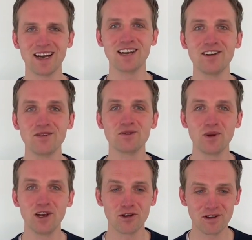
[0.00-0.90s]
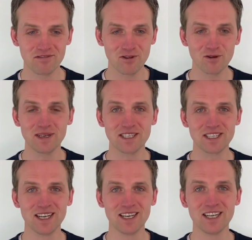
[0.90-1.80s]
And we're looking forward
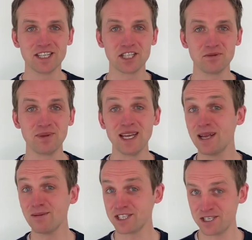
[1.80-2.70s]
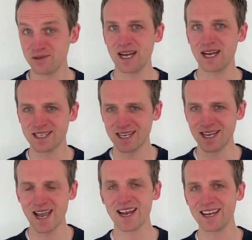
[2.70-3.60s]
to being able to do that
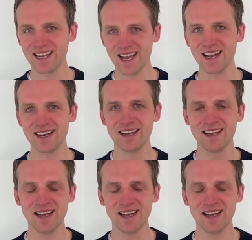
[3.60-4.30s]
again and again